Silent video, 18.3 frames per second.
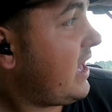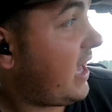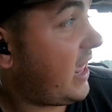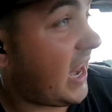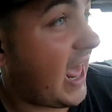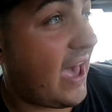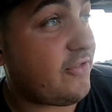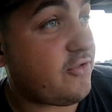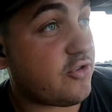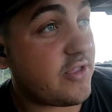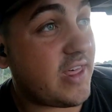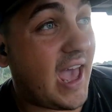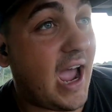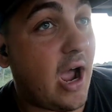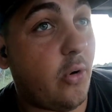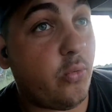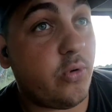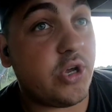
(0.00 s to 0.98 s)
And after
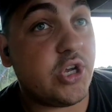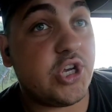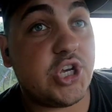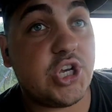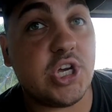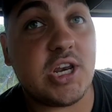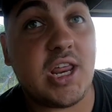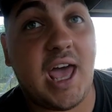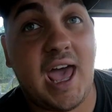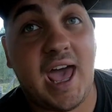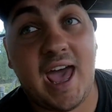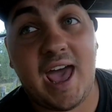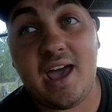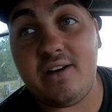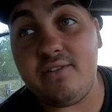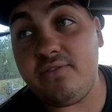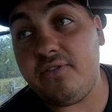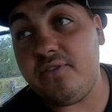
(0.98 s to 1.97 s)
that, we should
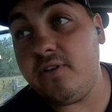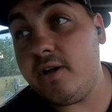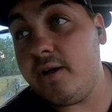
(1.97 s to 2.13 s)
have